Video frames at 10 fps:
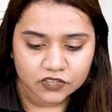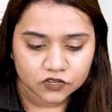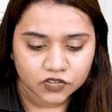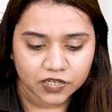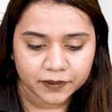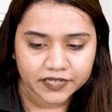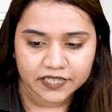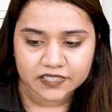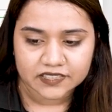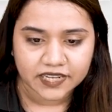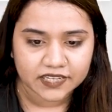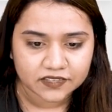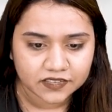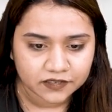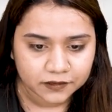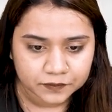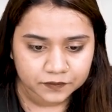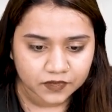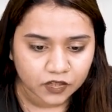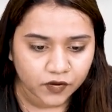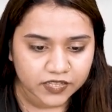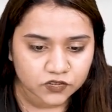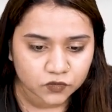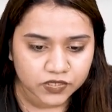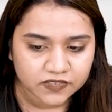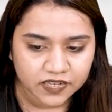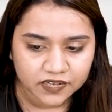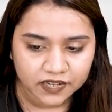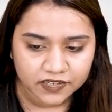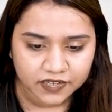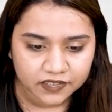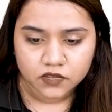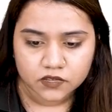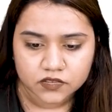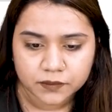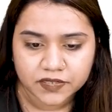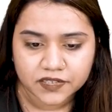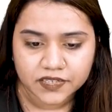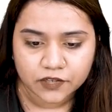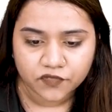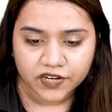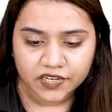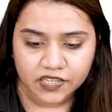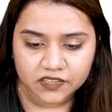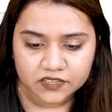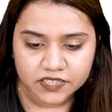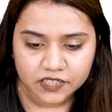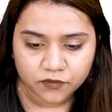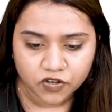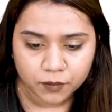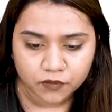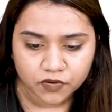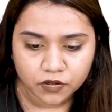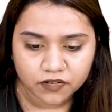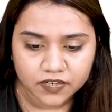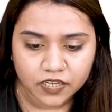So I'll be taking size here. Now as soon as I run it, Similarly, if I take this data from above and I